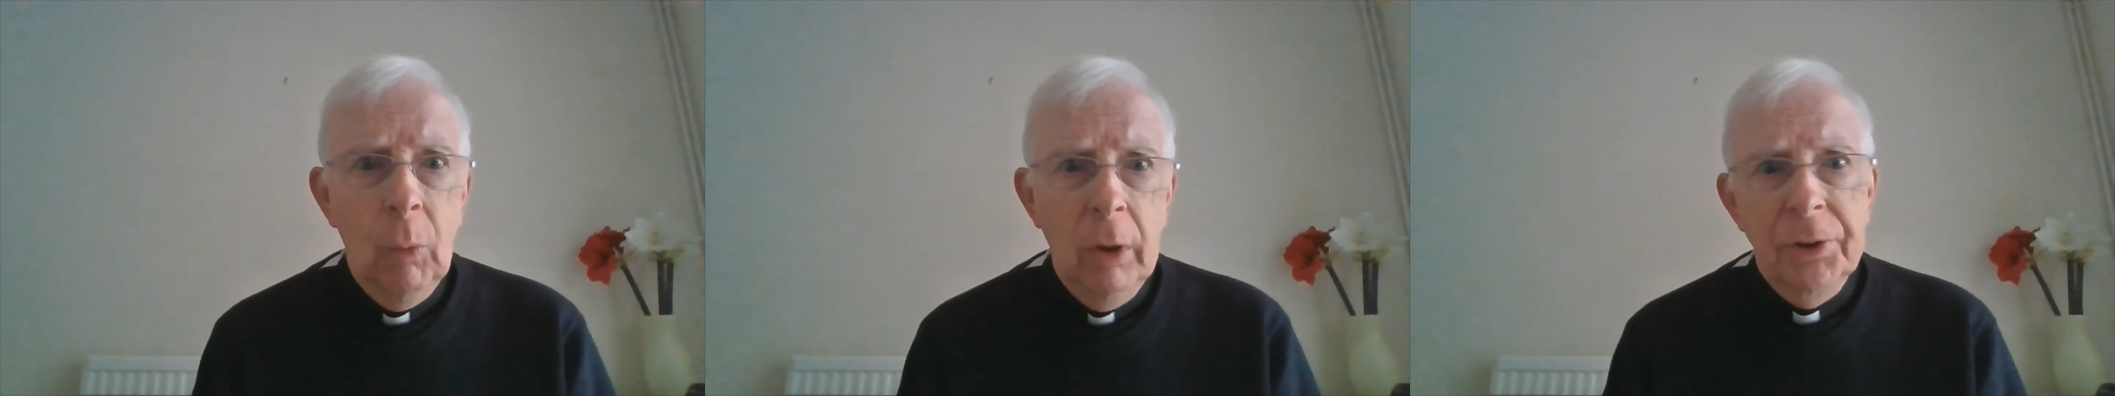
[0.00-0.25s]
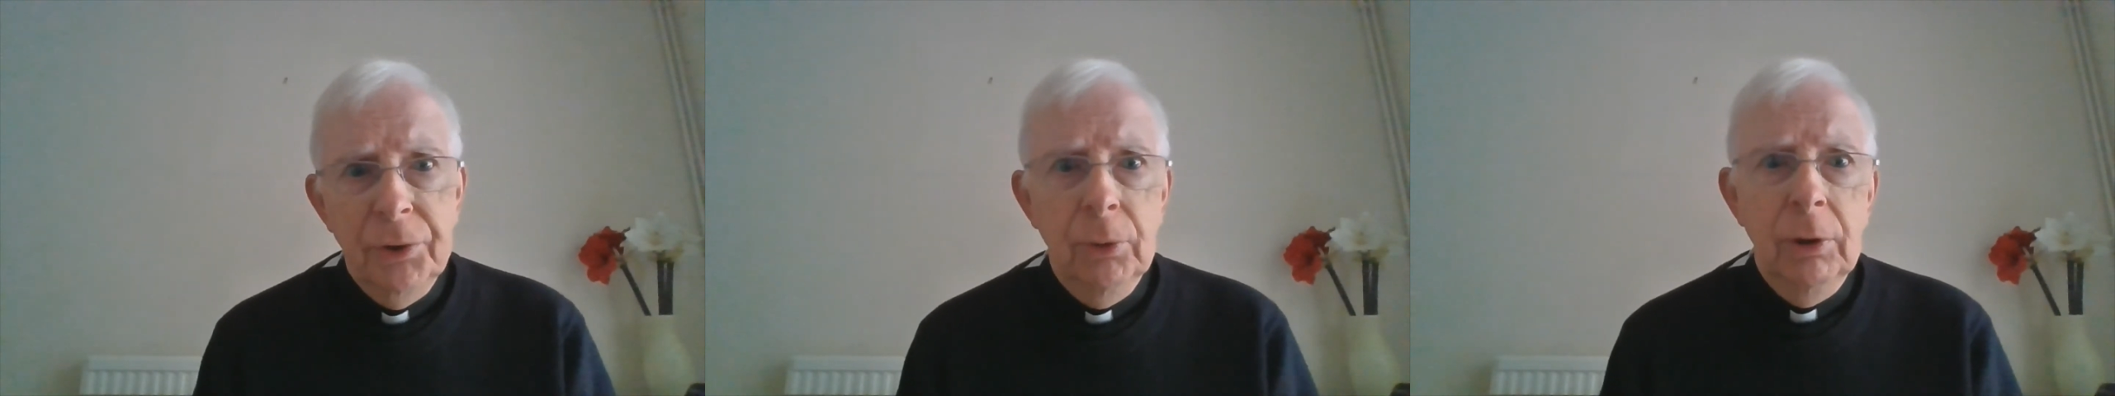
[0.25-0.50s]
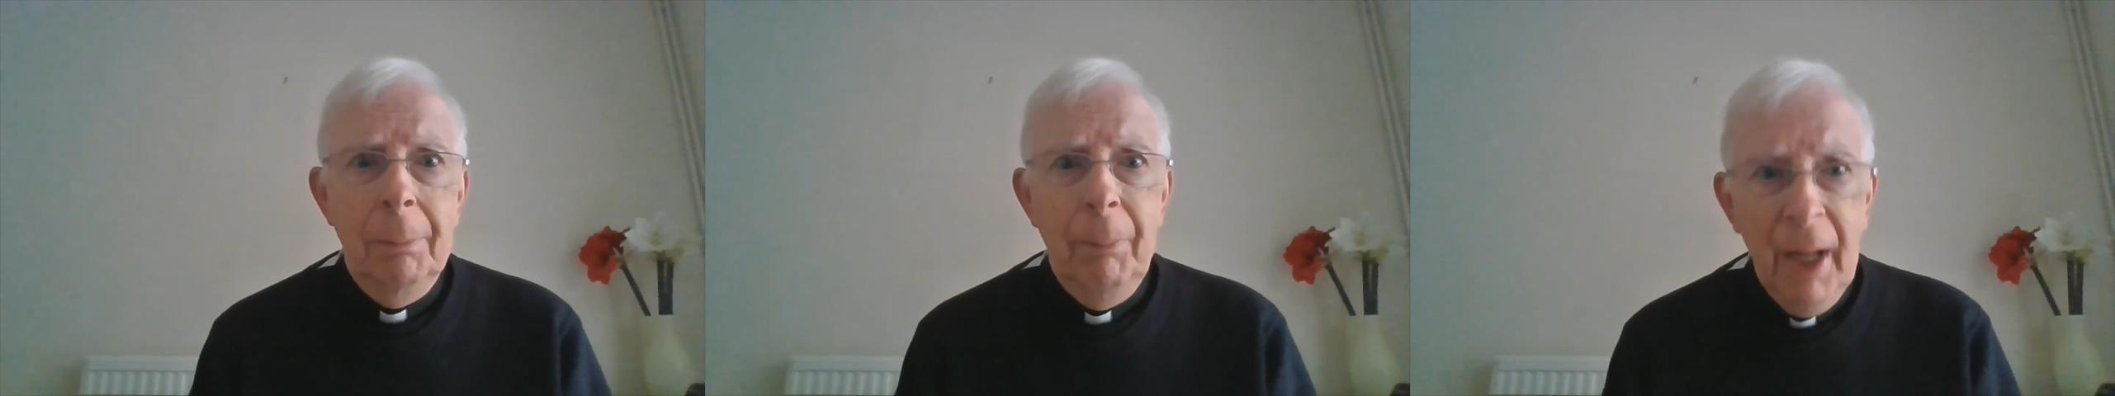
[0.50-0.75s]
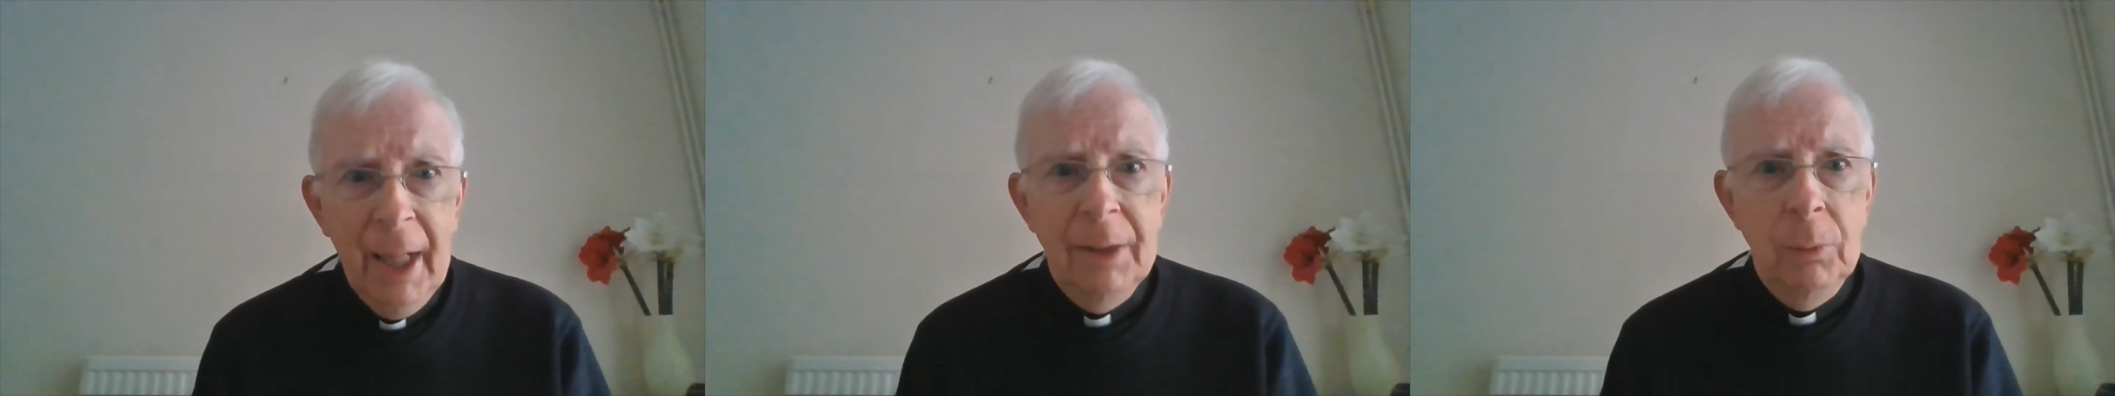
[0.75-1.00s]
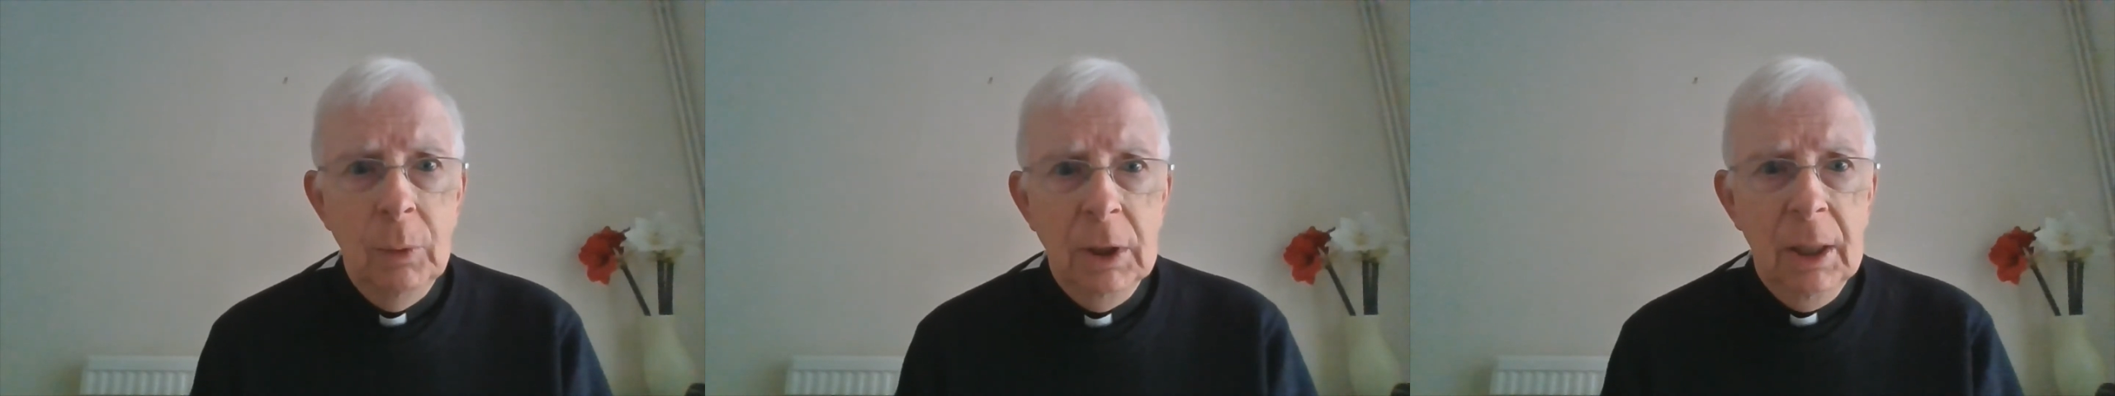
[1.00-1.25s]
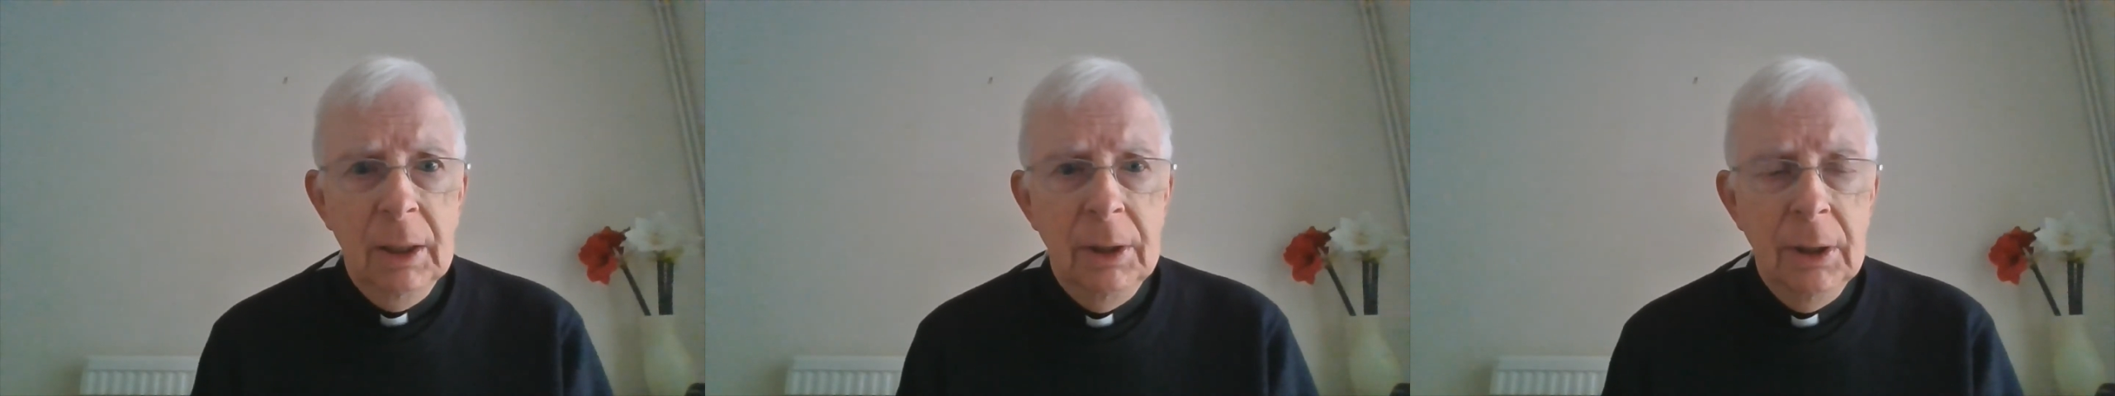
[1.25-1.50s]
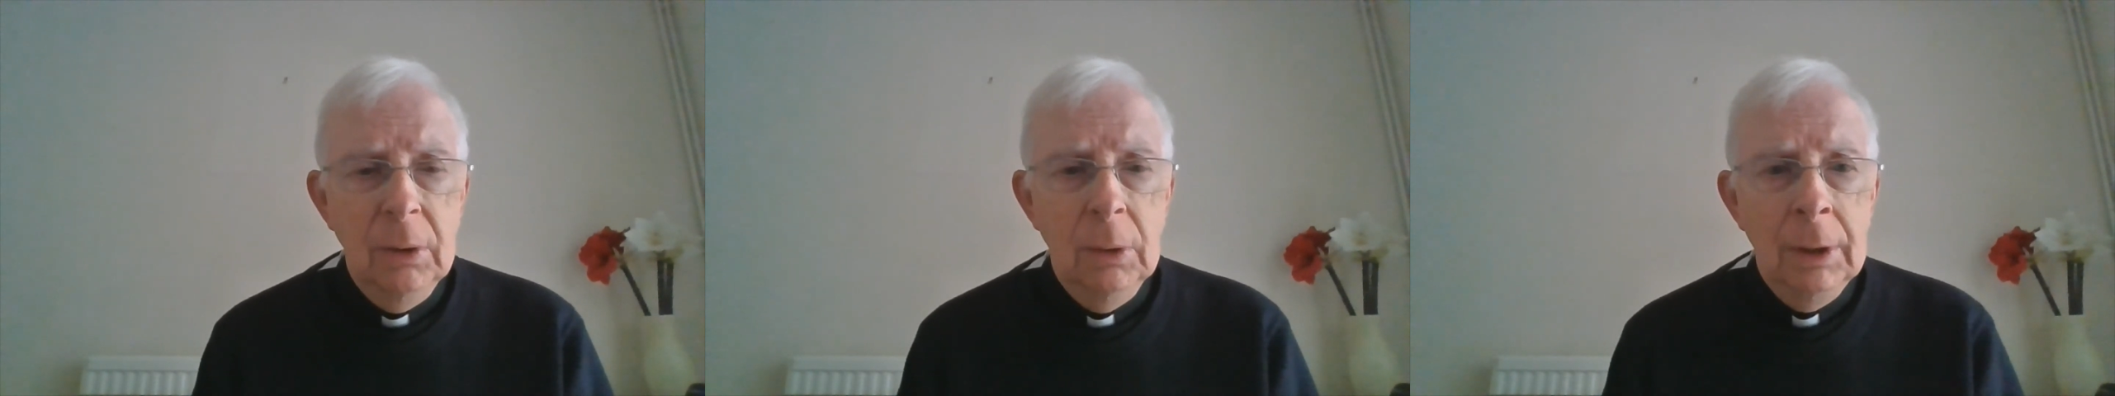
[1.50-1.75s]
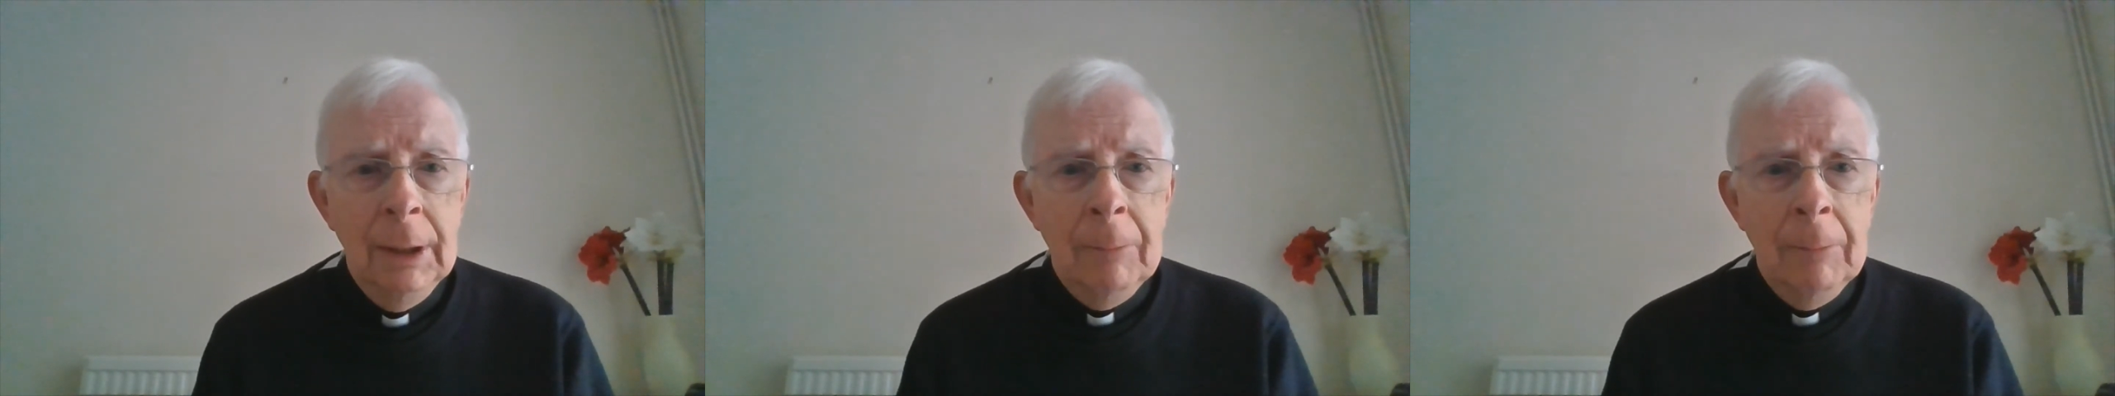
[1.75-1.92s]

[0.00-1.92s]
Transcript: what sort of plan we're going to do